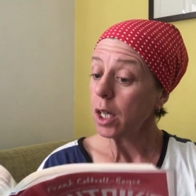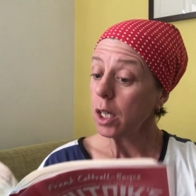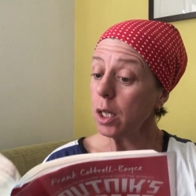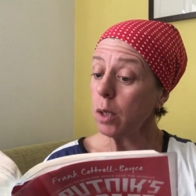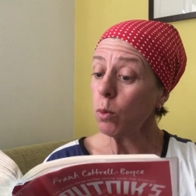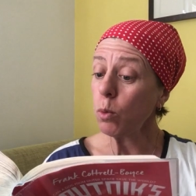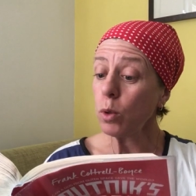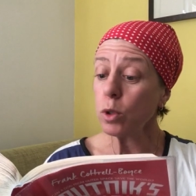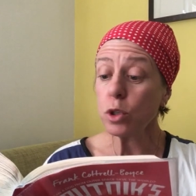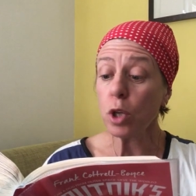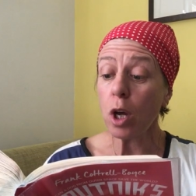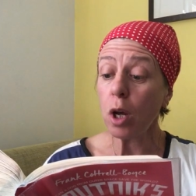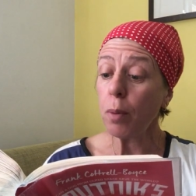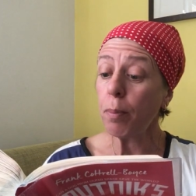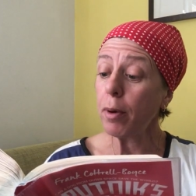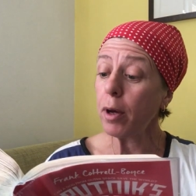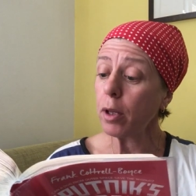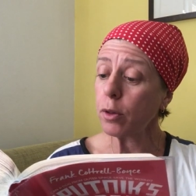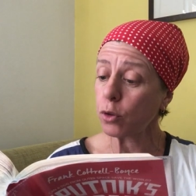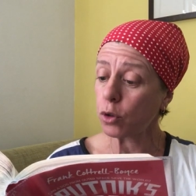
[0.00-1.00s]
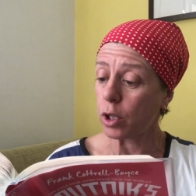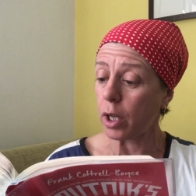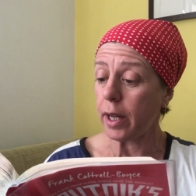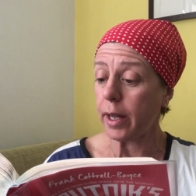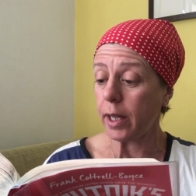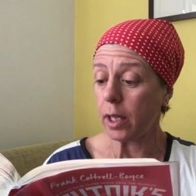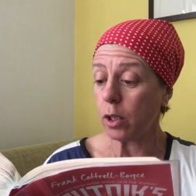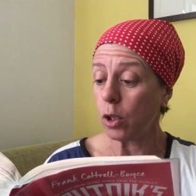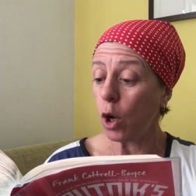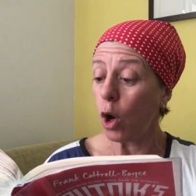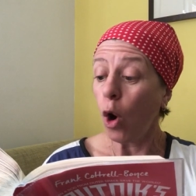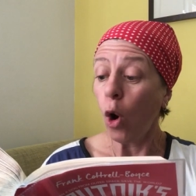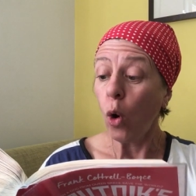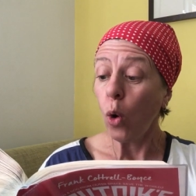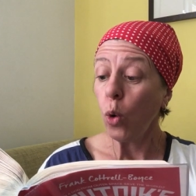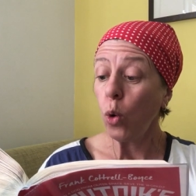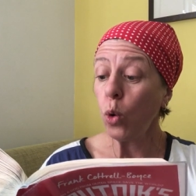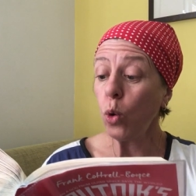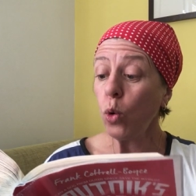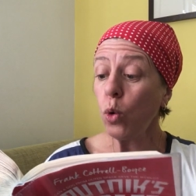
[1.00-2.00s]
It was her birthday.
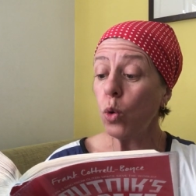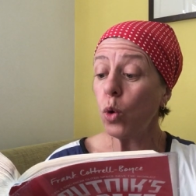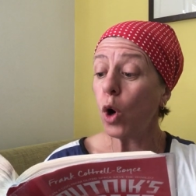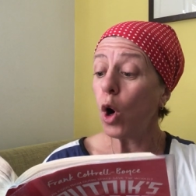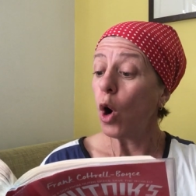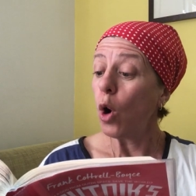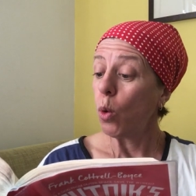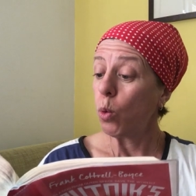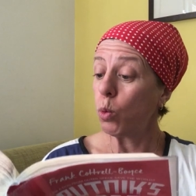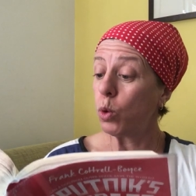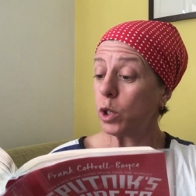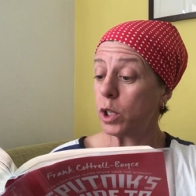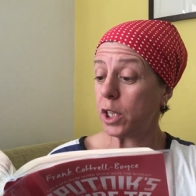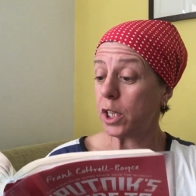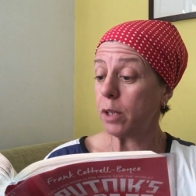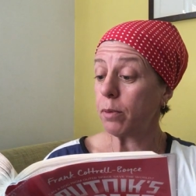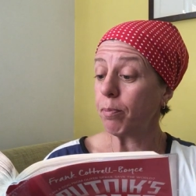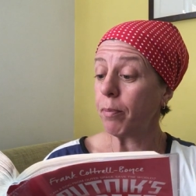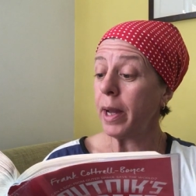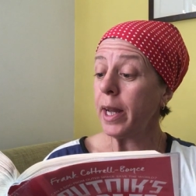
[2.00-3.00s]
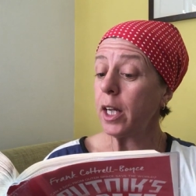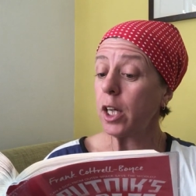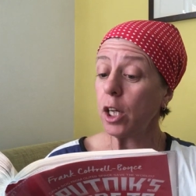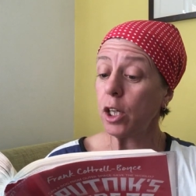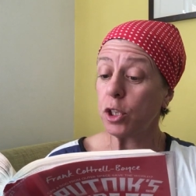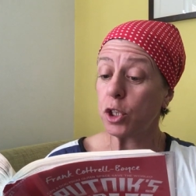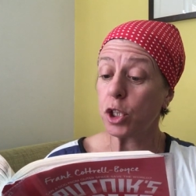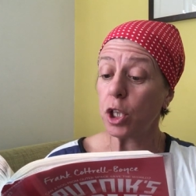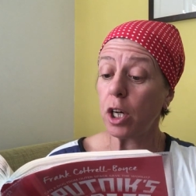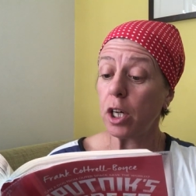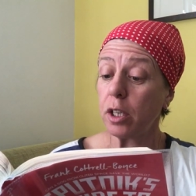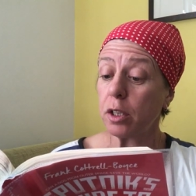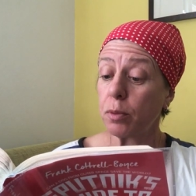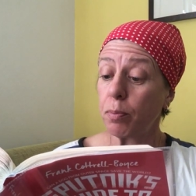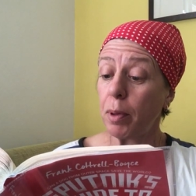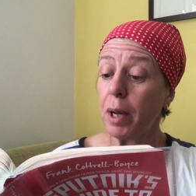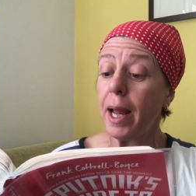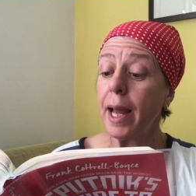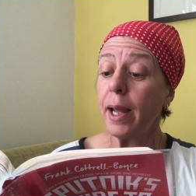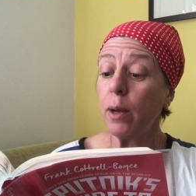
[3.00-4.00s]
Who would make a
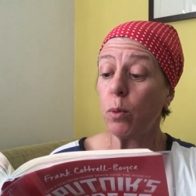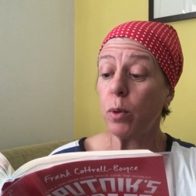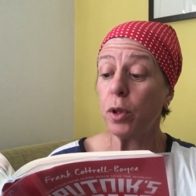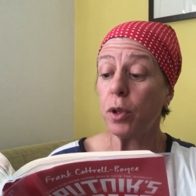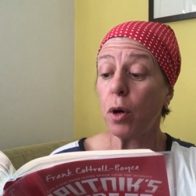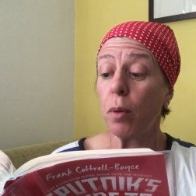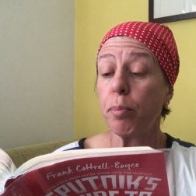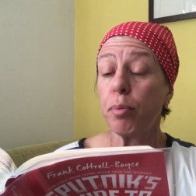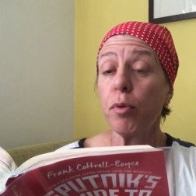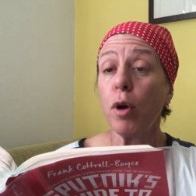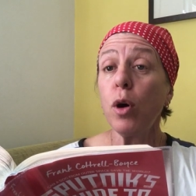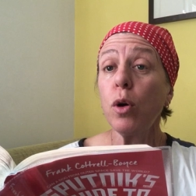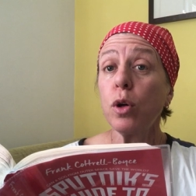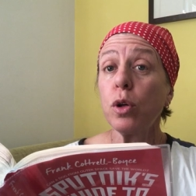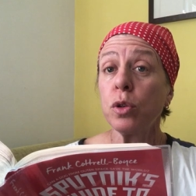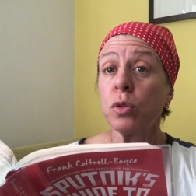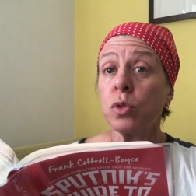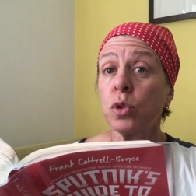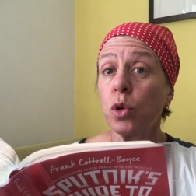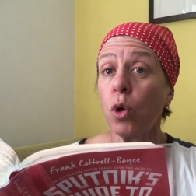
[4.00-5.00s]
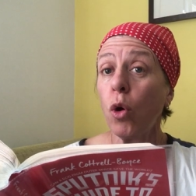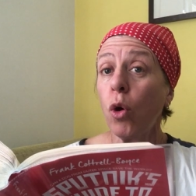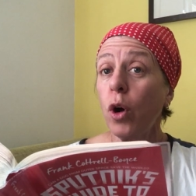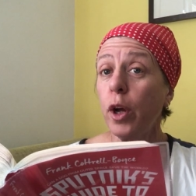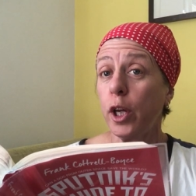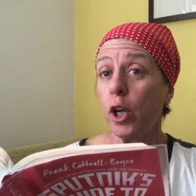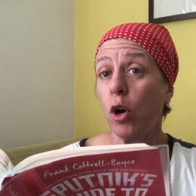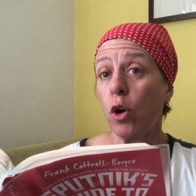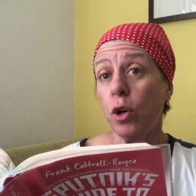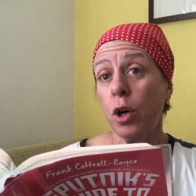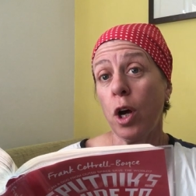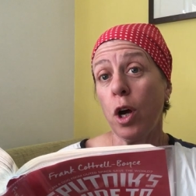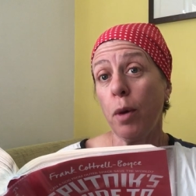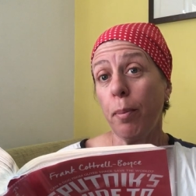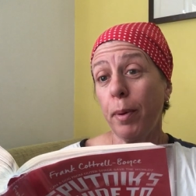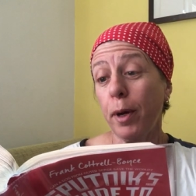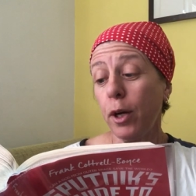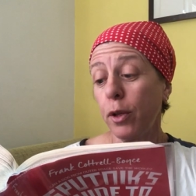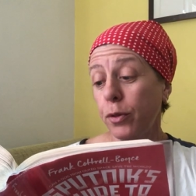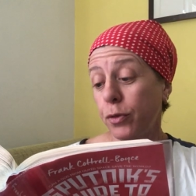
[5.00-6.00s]
child play with a broken toy on her
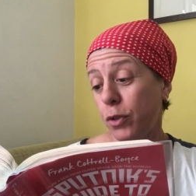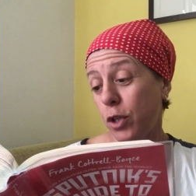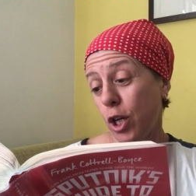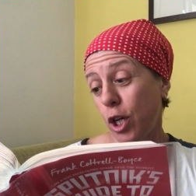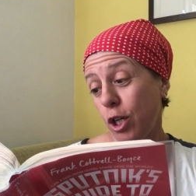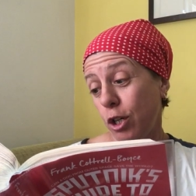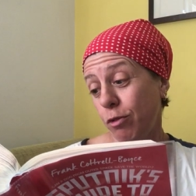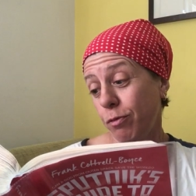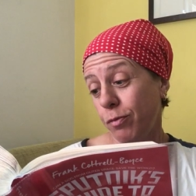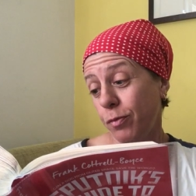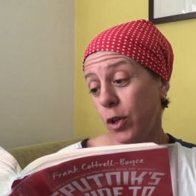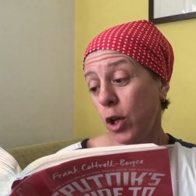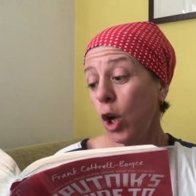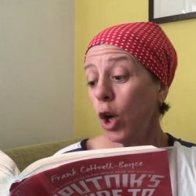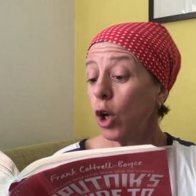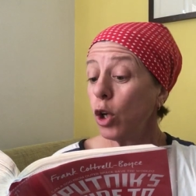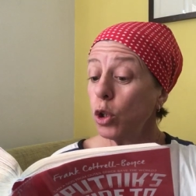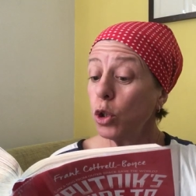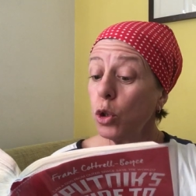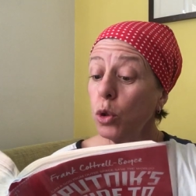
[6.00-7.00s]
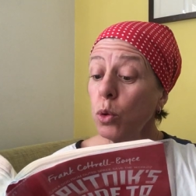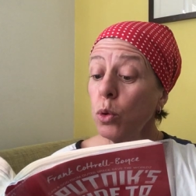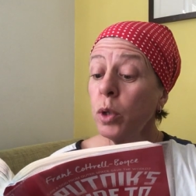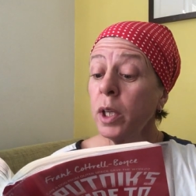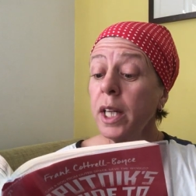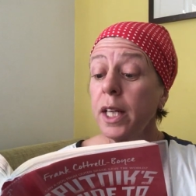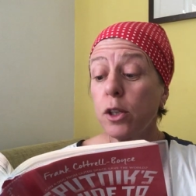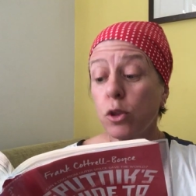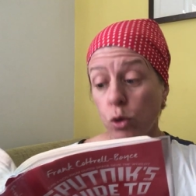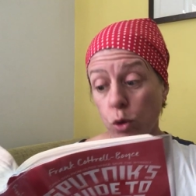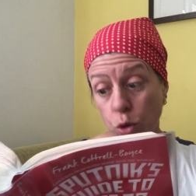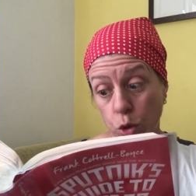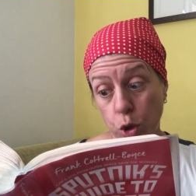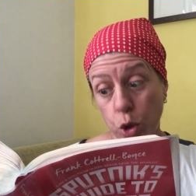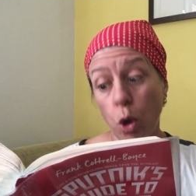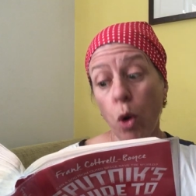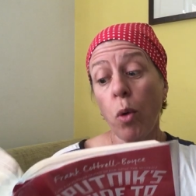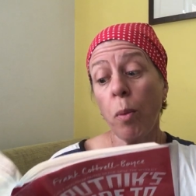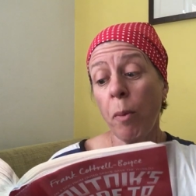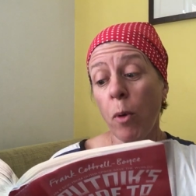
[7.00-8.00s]
birthday? You need to
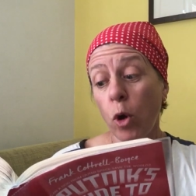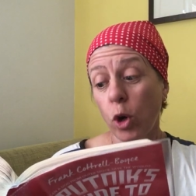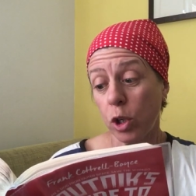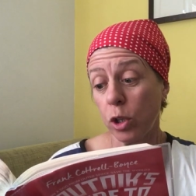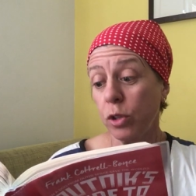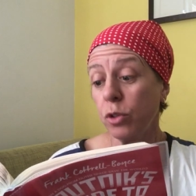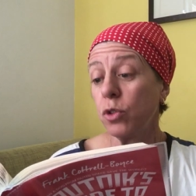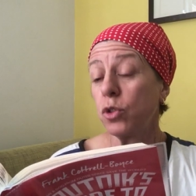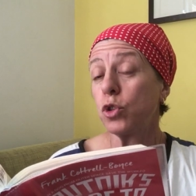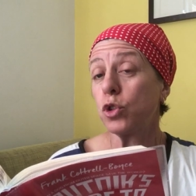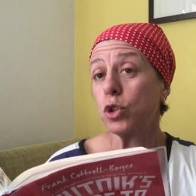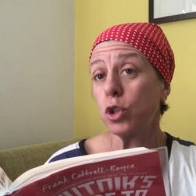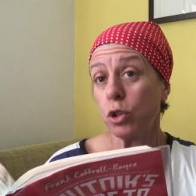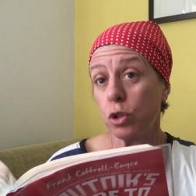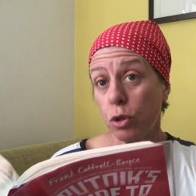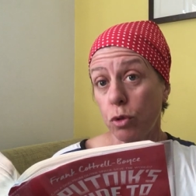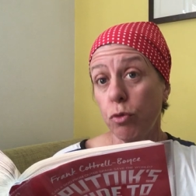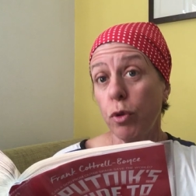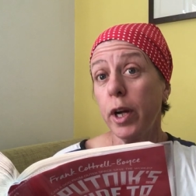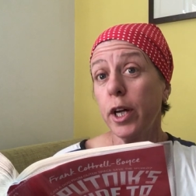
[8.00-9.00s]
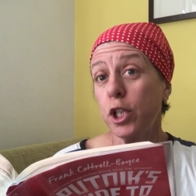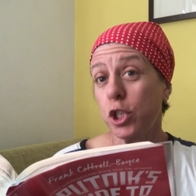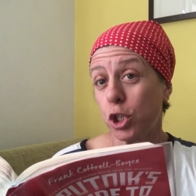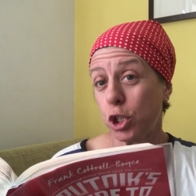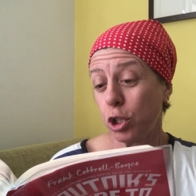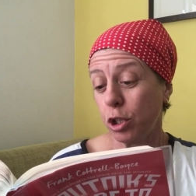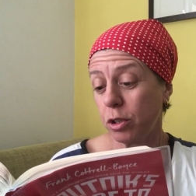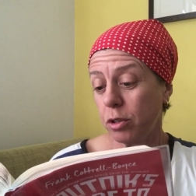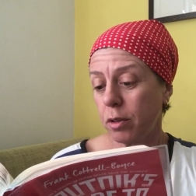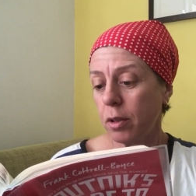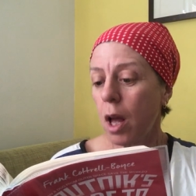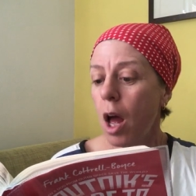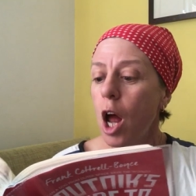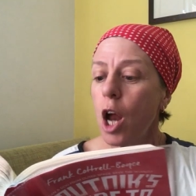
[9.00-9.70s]
show more consideration.